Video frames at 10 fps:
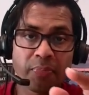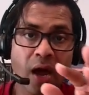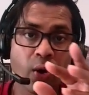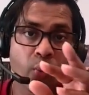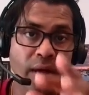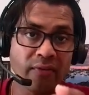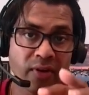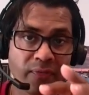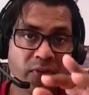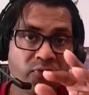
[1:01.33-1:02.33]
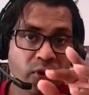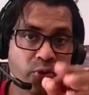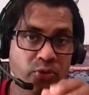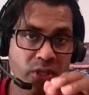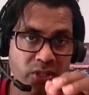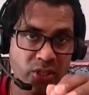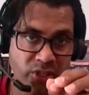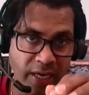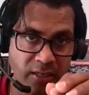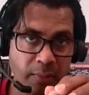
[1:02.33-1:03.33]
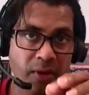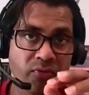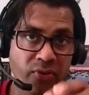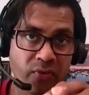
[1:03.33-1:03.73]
However, if you're using this ChatGPT free